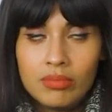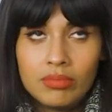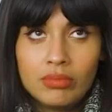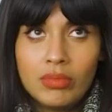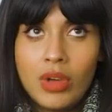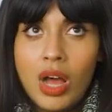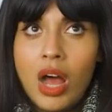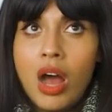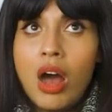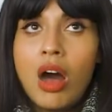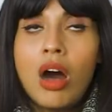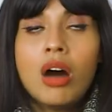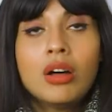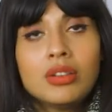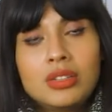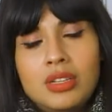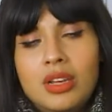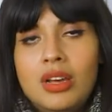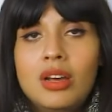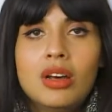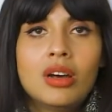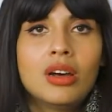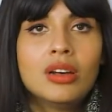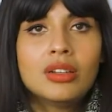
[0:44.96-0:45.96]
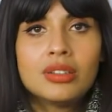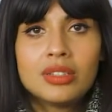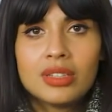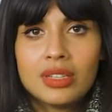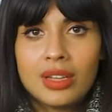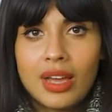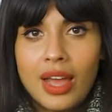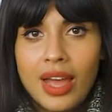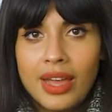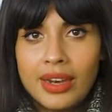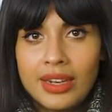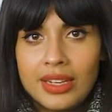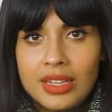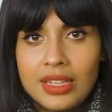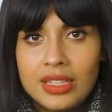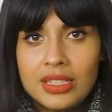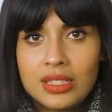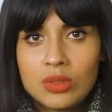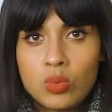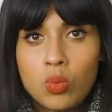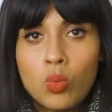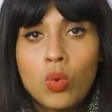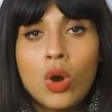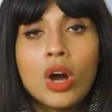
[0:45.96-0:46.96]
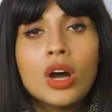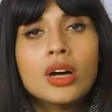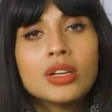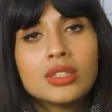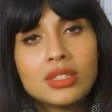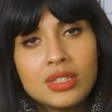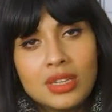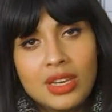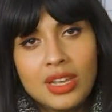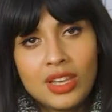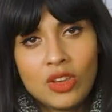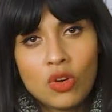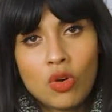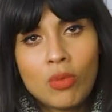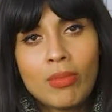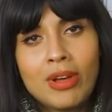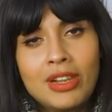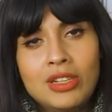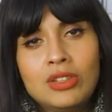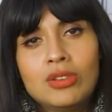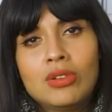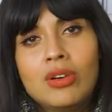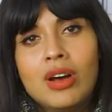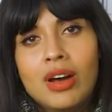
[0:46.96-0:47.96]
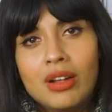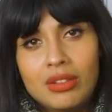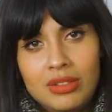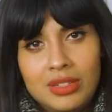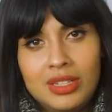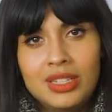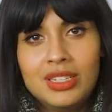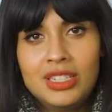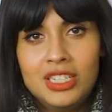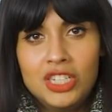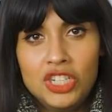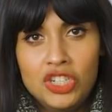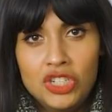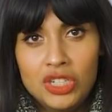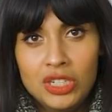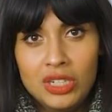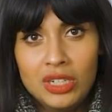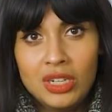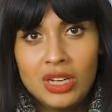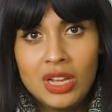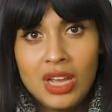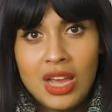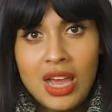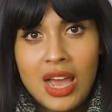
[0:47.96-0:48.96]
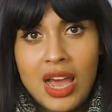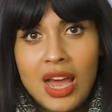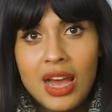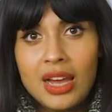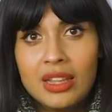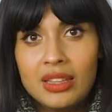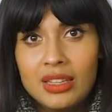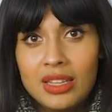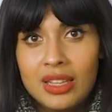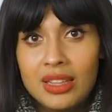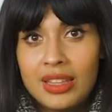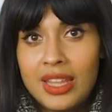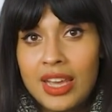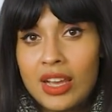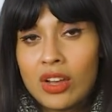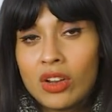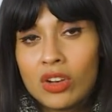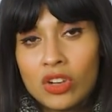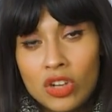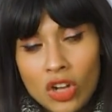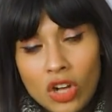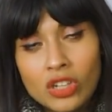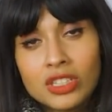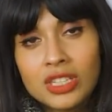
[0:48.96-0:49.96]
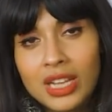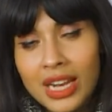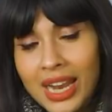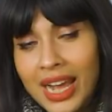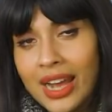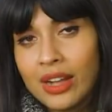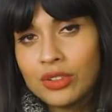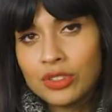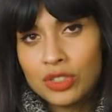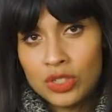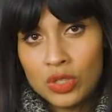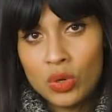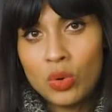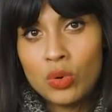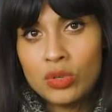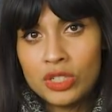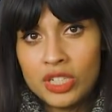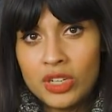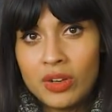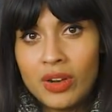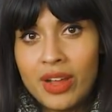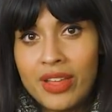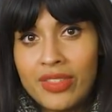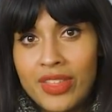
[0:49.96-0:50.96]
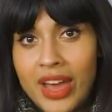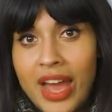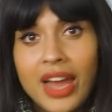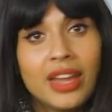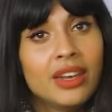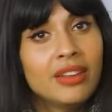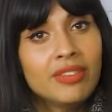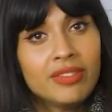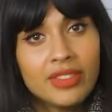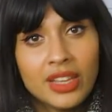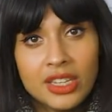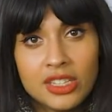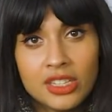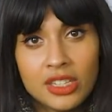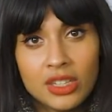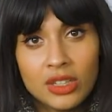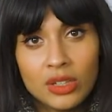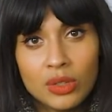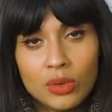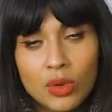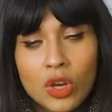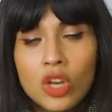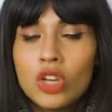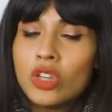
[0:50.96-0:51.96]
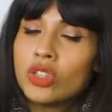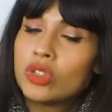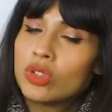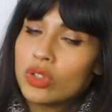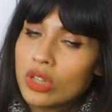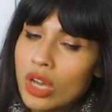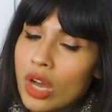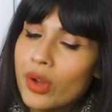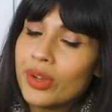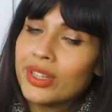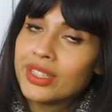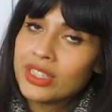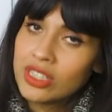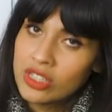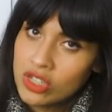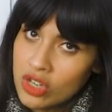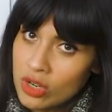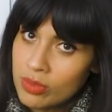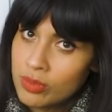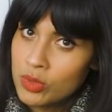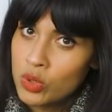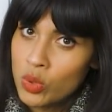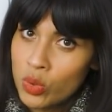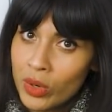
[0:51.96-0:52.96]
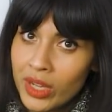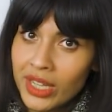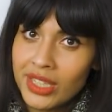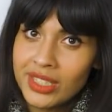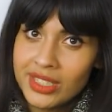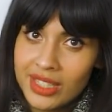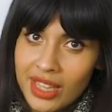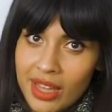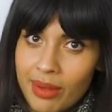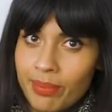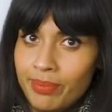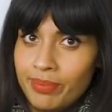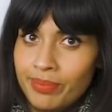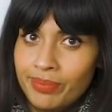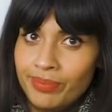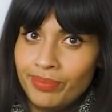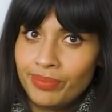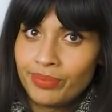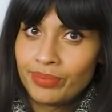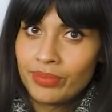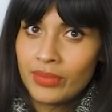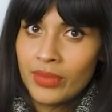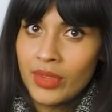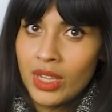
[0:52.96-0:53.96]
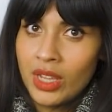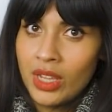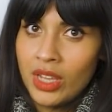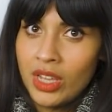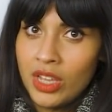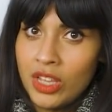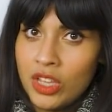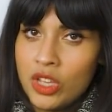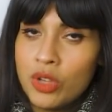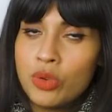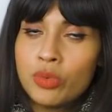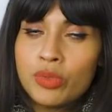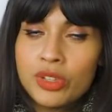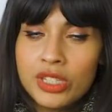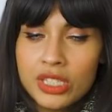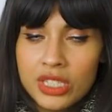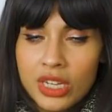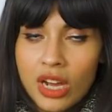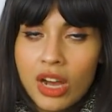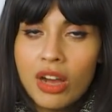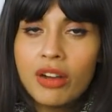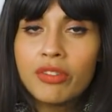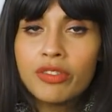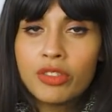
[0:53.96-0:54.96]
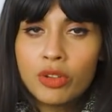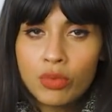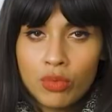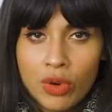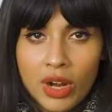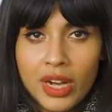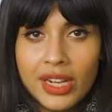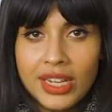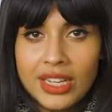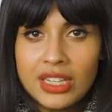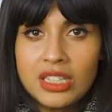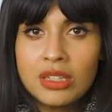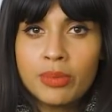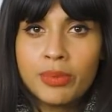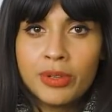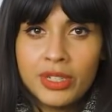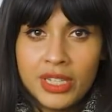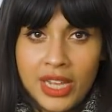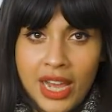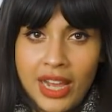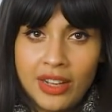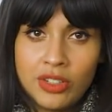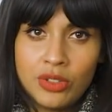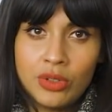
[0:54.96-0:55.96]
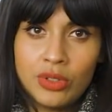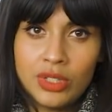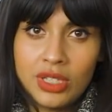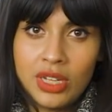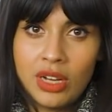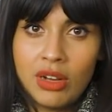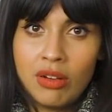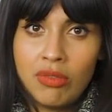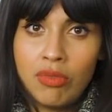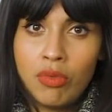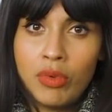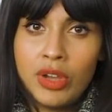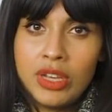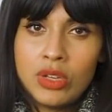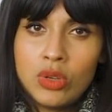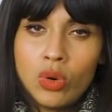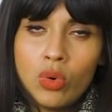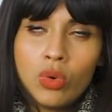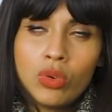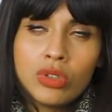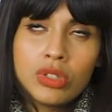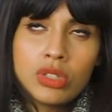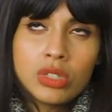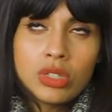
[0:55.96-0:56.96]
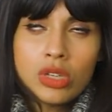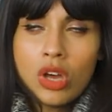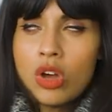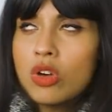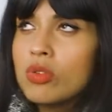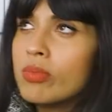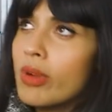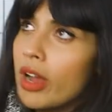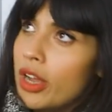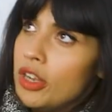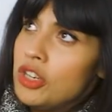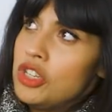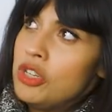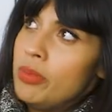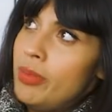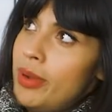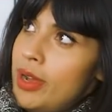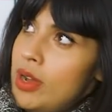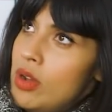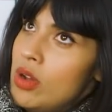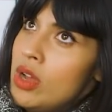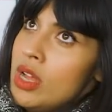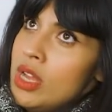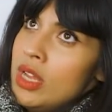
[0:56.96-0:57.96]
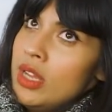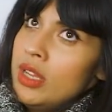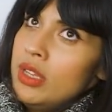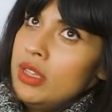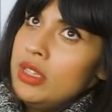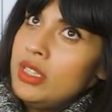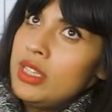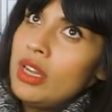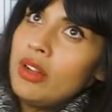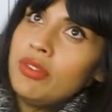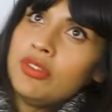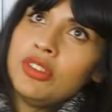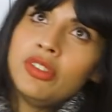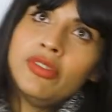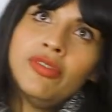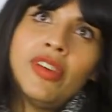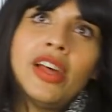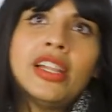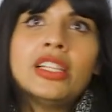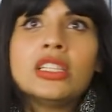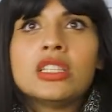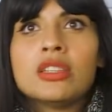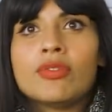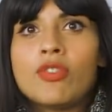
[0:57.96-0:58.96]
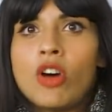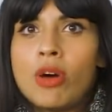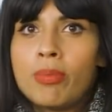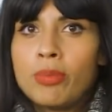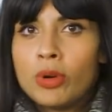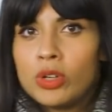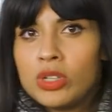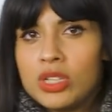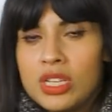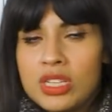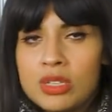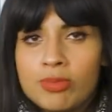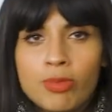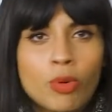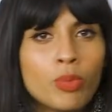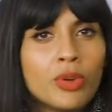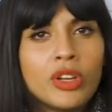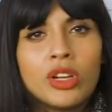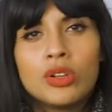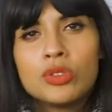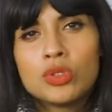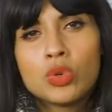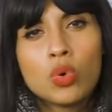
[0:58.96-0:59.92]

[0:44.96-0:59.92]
heart hurt and it is worsening your mental health condition, and that they are not allowed to talk to you like that. And if they do, you're going to stop talking to them. You reserve the right to protect yourself. We talk so much about self-defense of our bodies, but we don't